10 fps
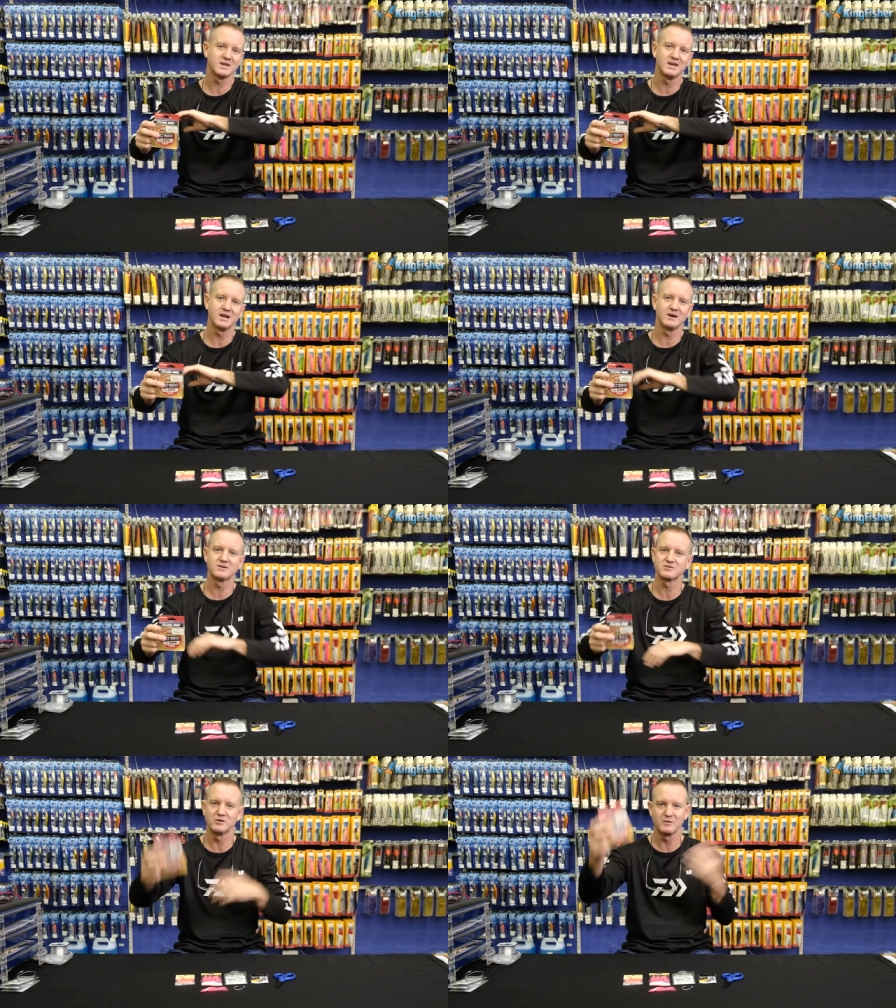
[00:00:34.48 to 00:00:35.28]

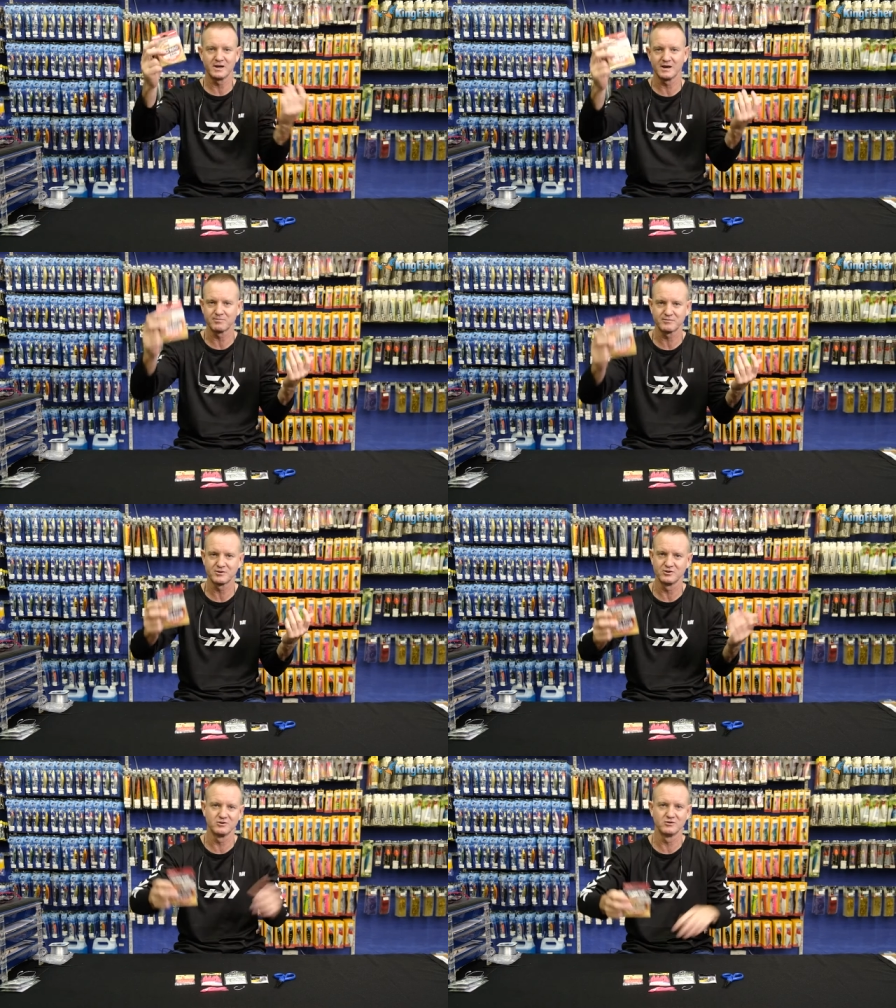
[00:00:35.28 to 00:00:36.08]
kilos all the way up
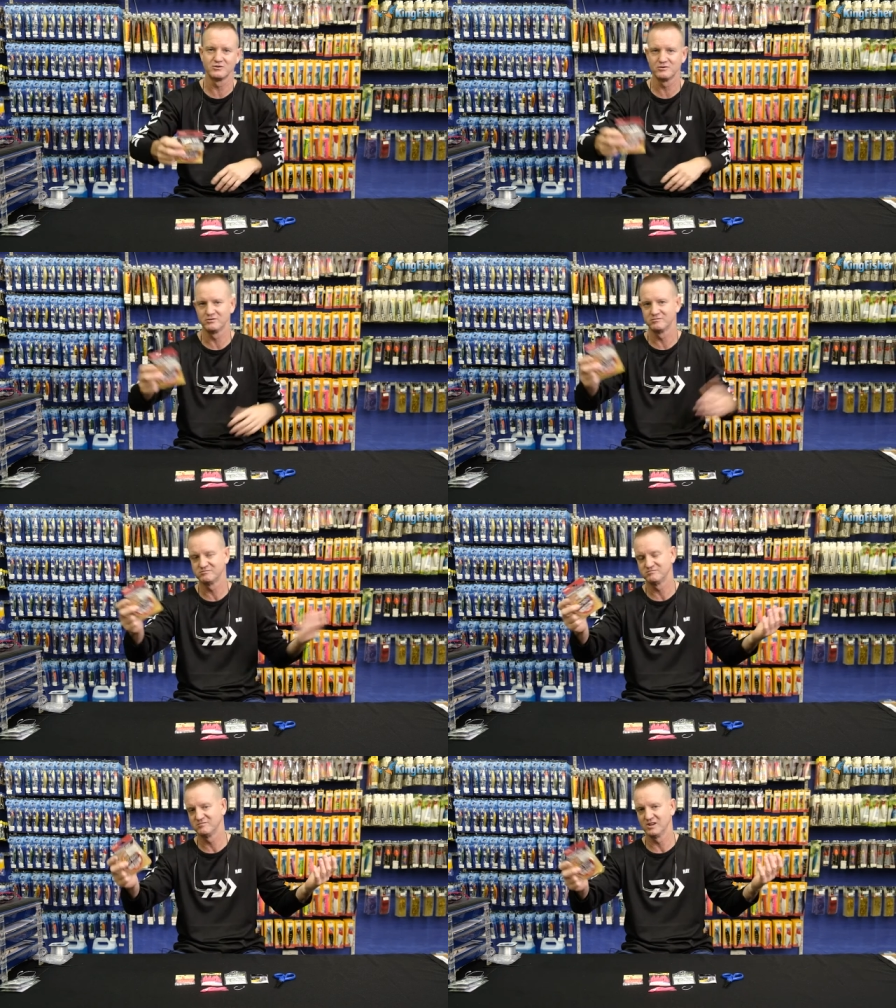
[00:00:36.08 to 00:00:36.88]
to,
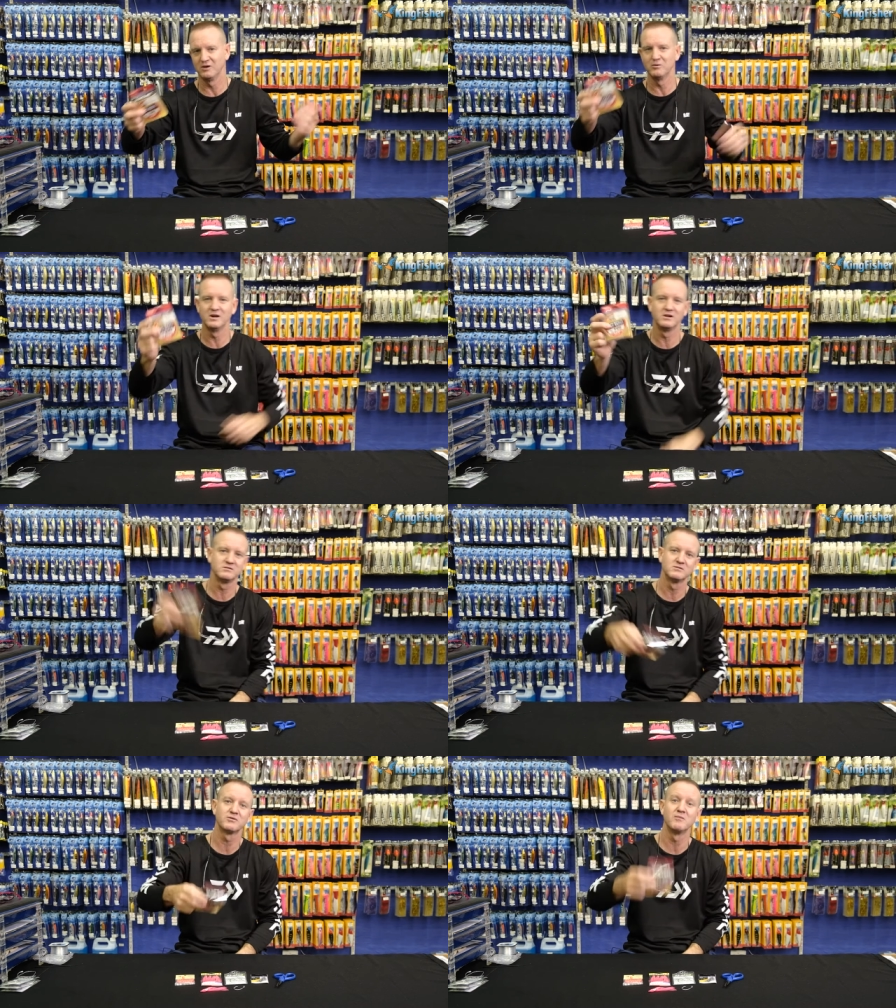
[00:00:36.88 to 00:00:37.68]

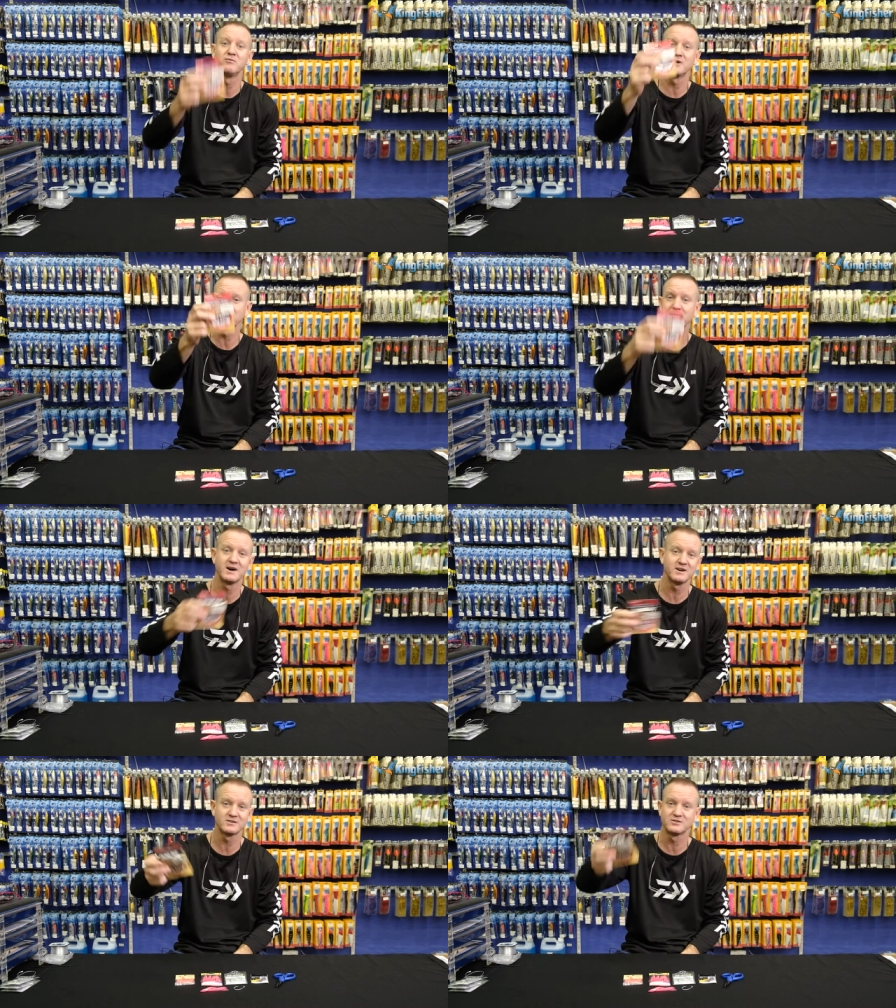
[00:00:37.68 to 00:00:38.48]
from 40
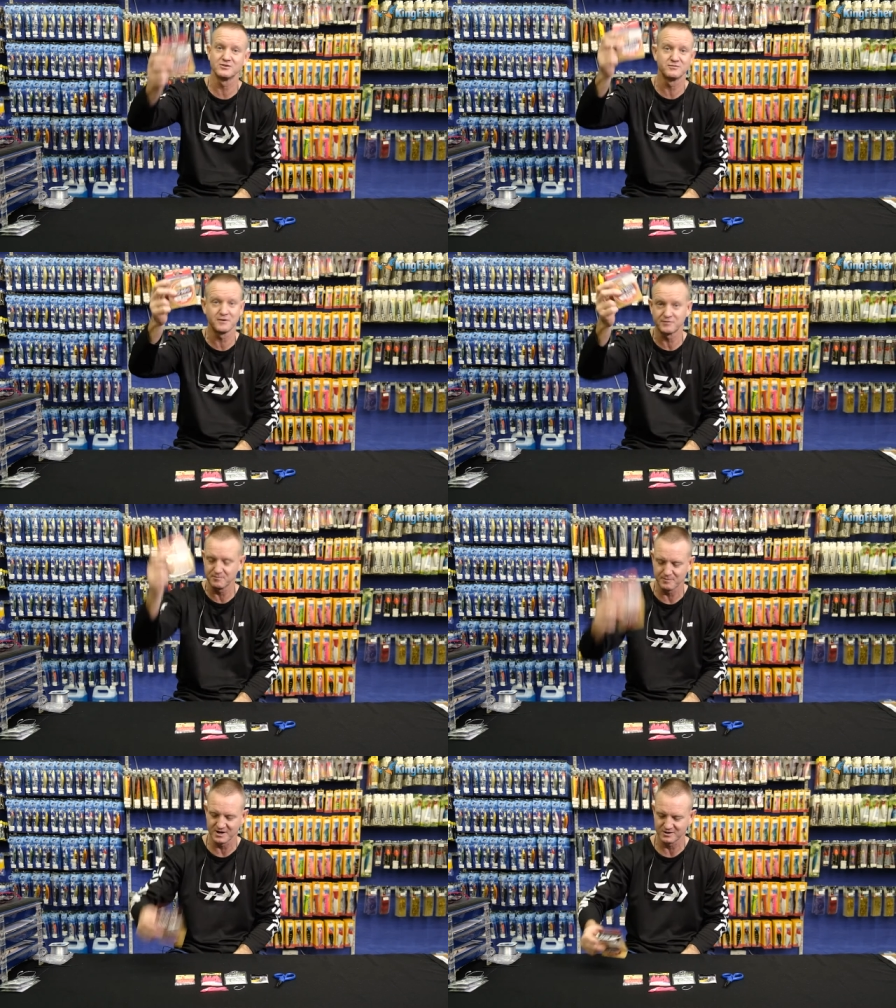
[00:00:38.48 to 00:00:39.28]
pound to 50
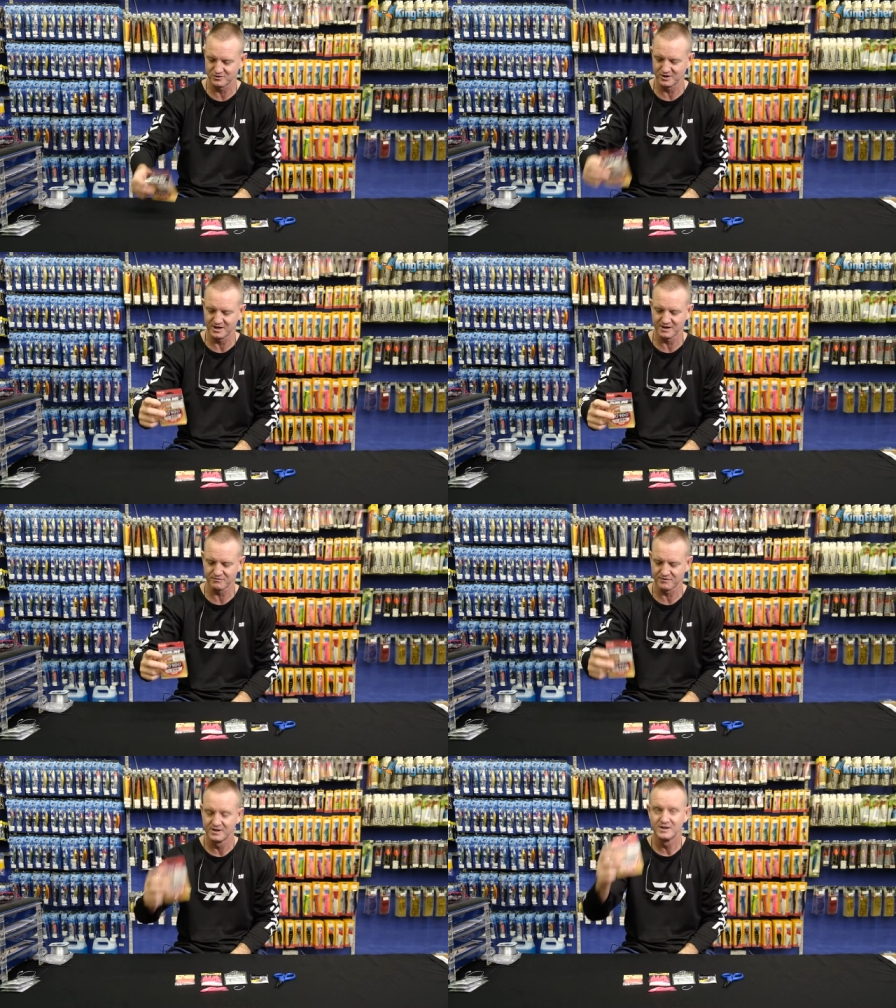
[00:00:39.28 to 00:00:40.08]
pound, good
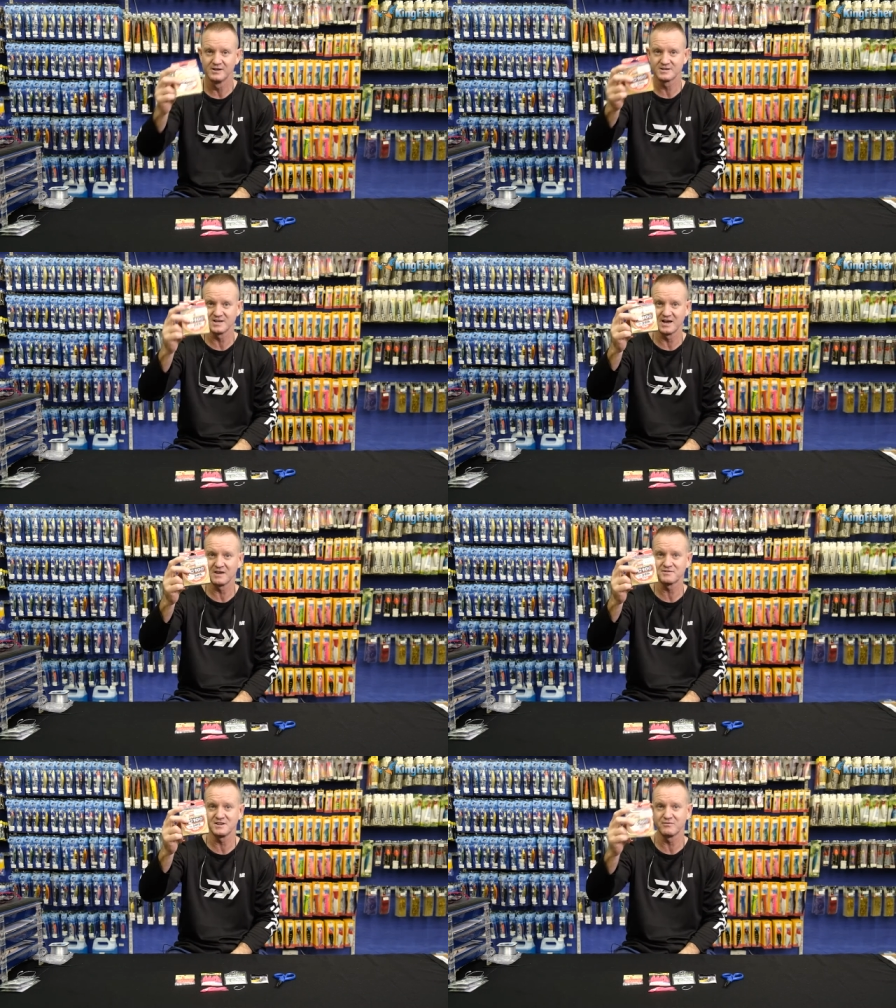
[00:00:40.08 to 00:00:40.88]
enough. This is our
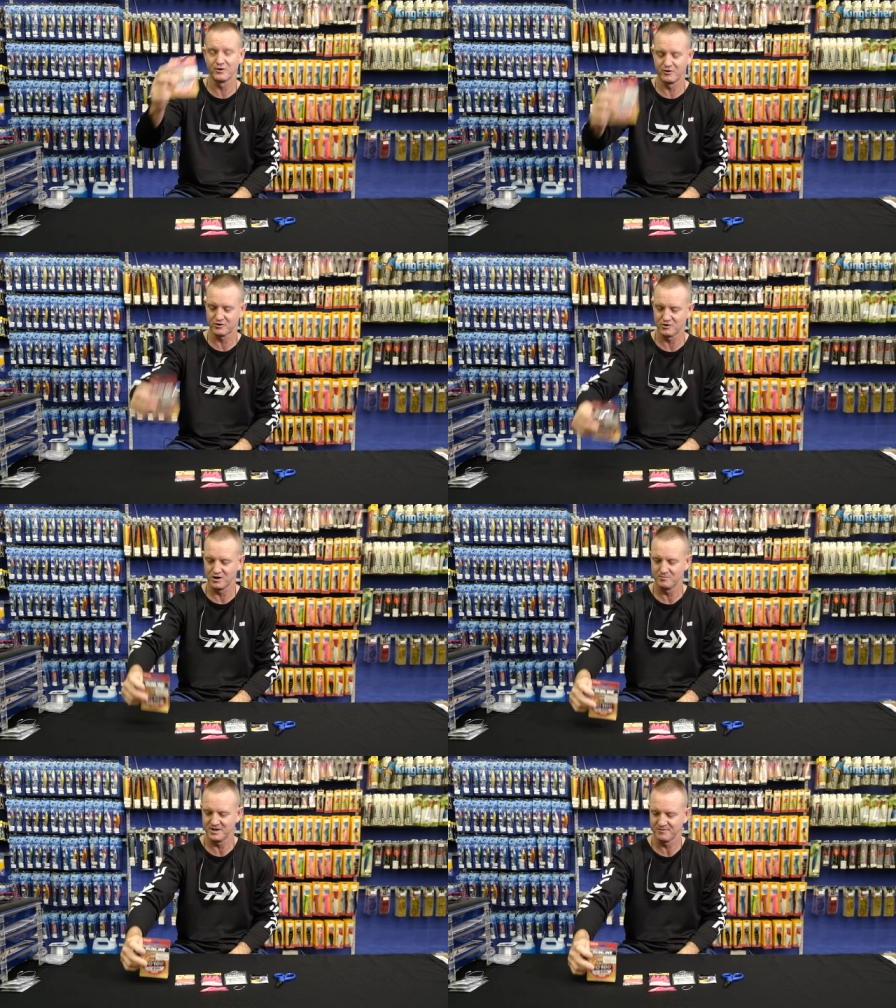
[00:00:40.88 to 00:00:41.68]
FC
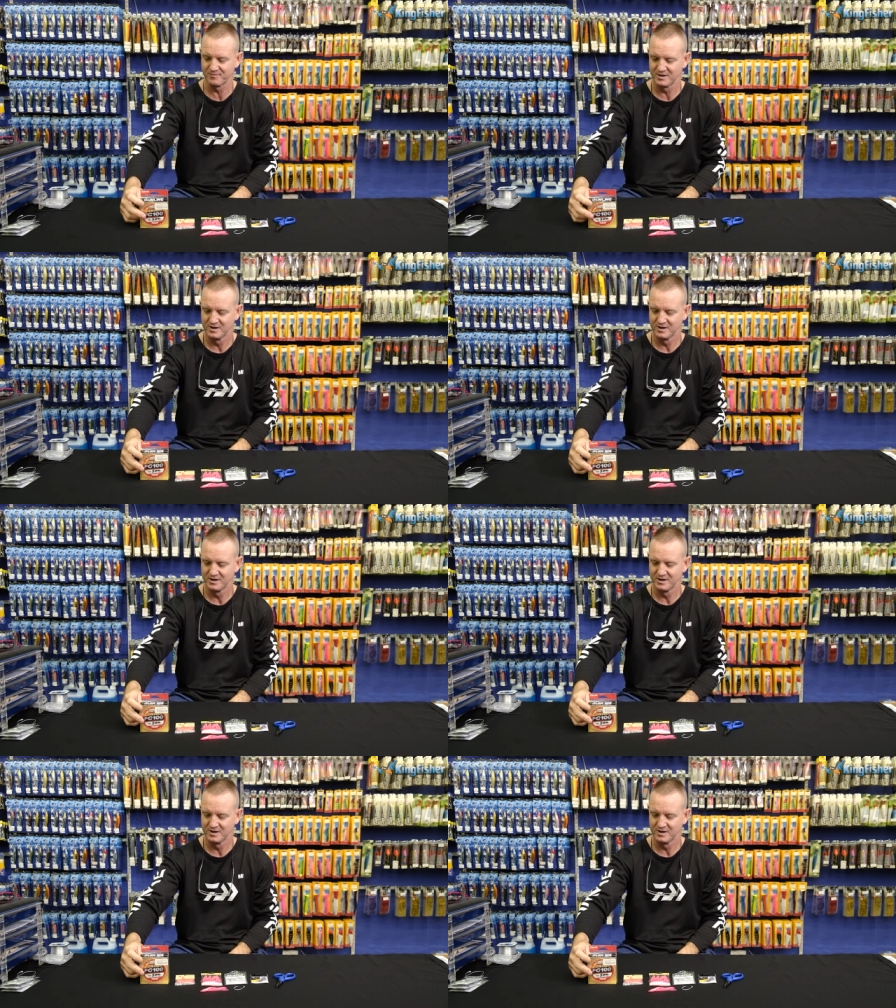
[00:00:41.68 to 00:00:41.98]
Fluorocarbon.